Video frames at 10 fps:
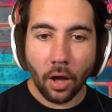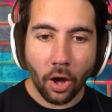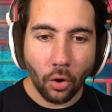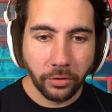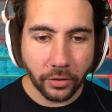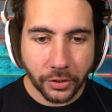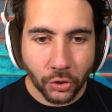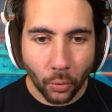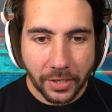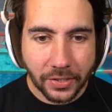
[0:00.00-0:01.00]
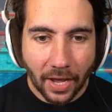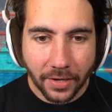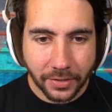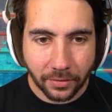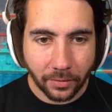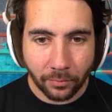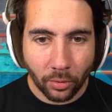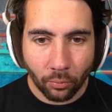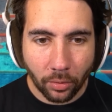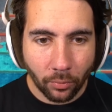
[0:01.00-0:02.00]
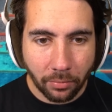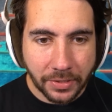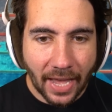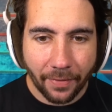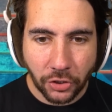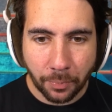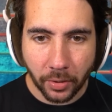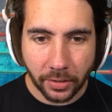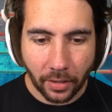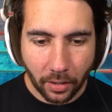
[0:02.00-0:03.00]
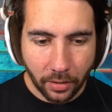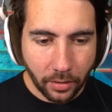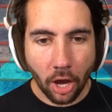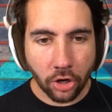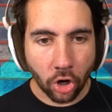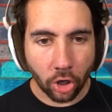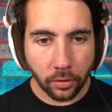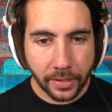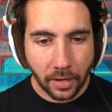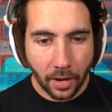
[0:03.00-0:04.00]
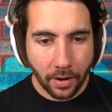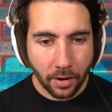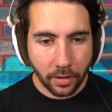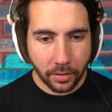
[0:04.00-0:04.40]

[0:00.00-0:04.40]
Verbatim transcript: Oh, little soy sauce and, and, what was that that you put in there? A curling iron?